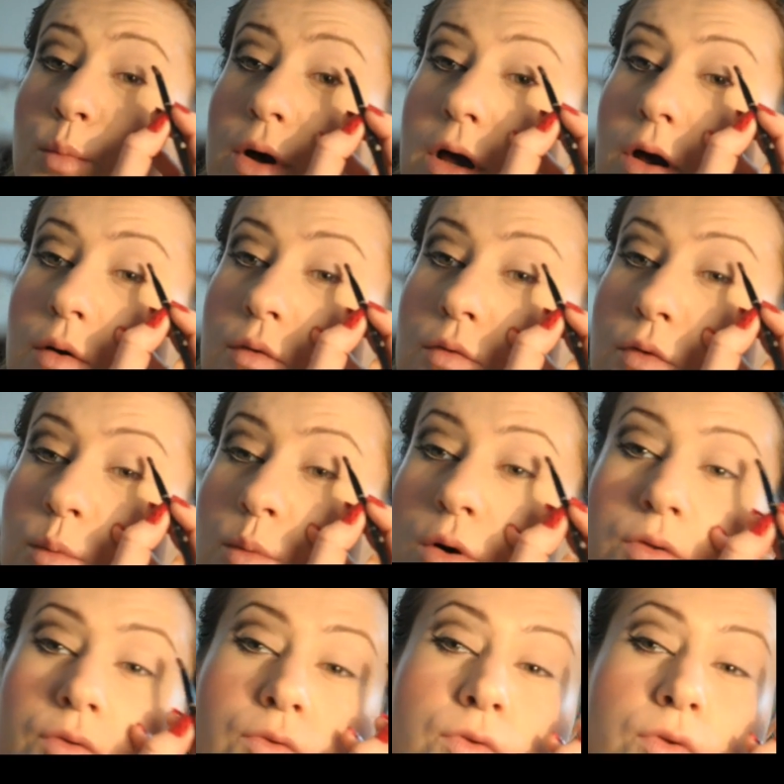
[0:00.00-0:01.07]
We're going to
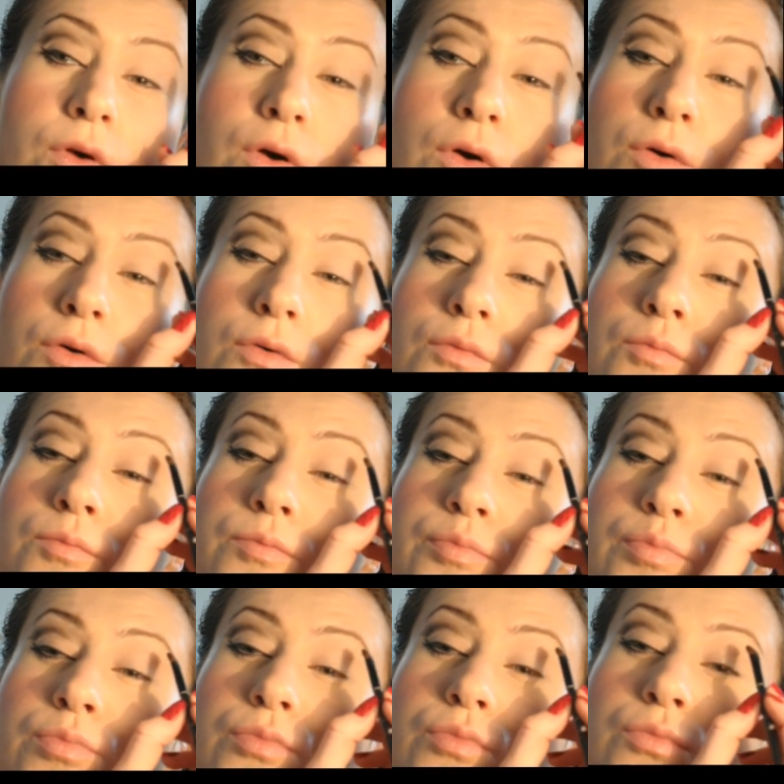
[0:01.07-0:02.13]
want to,
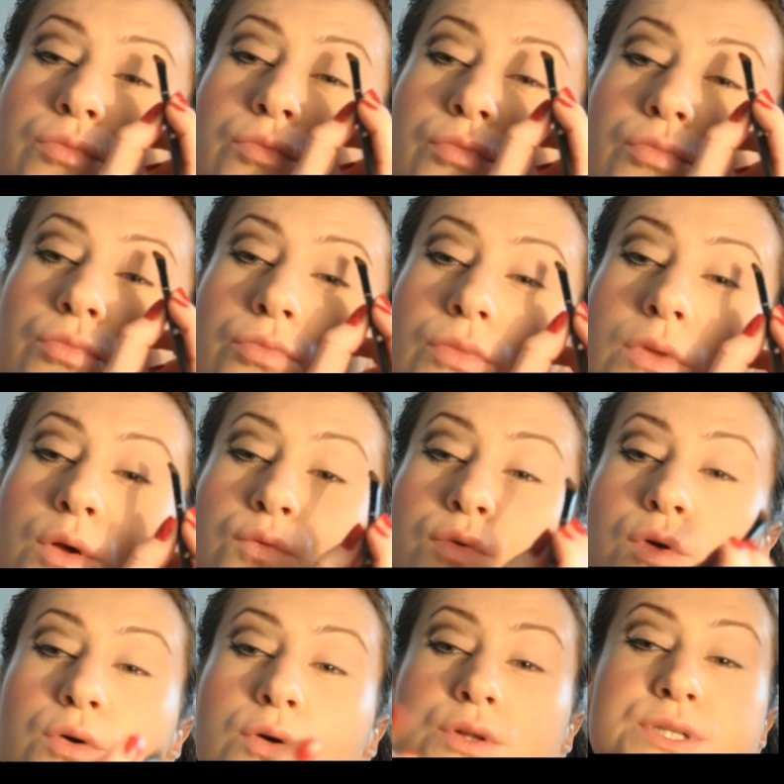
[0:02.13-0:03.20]
if
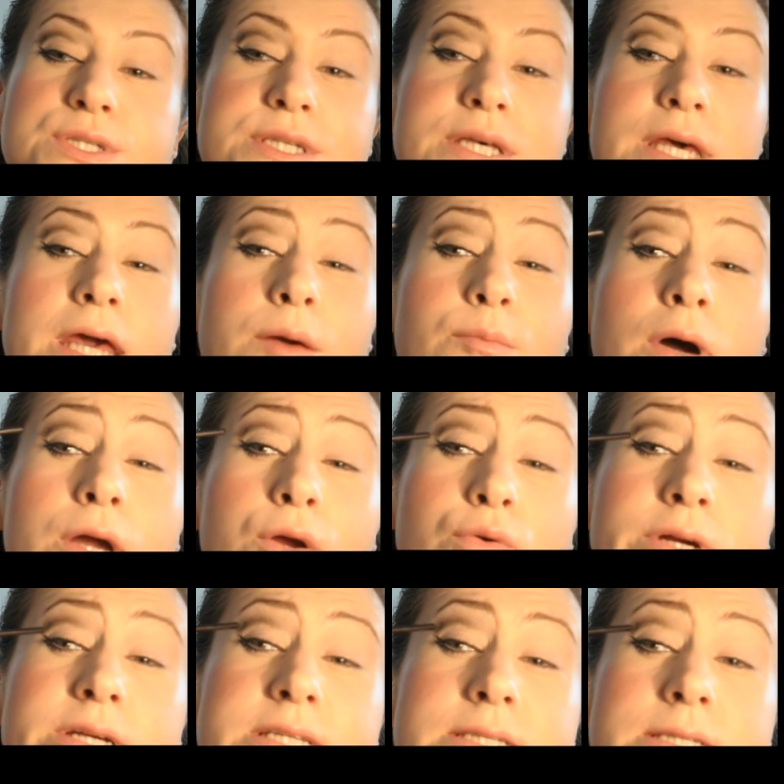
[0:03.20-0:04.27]
you can see, my
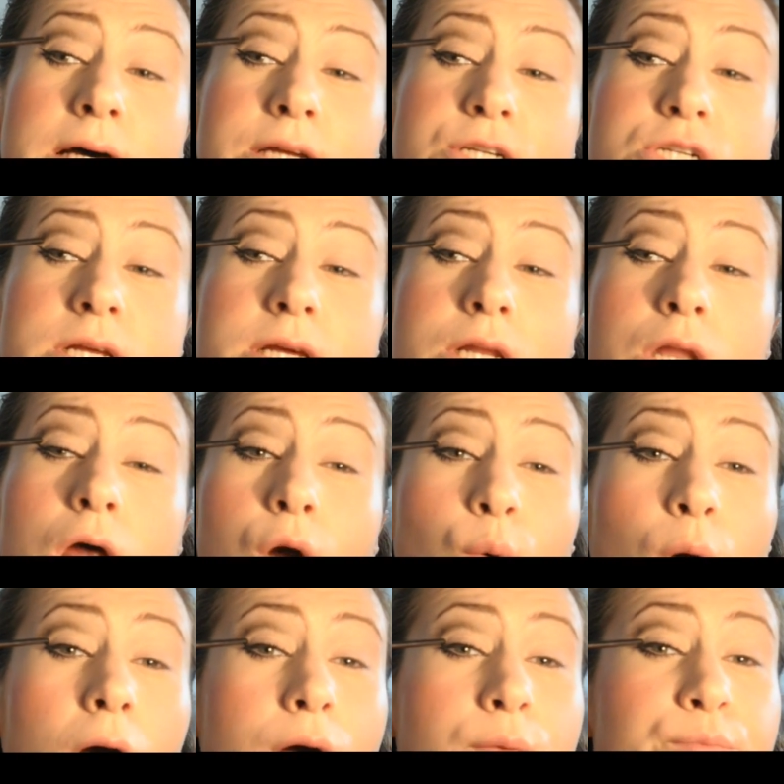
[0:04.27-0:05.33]
crease is actually
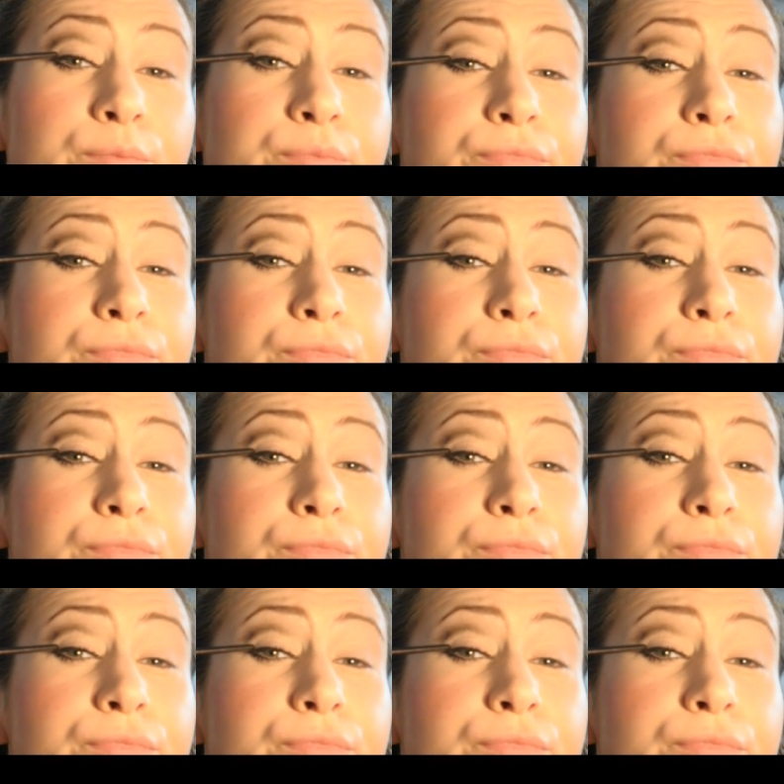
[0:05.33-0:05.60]
lower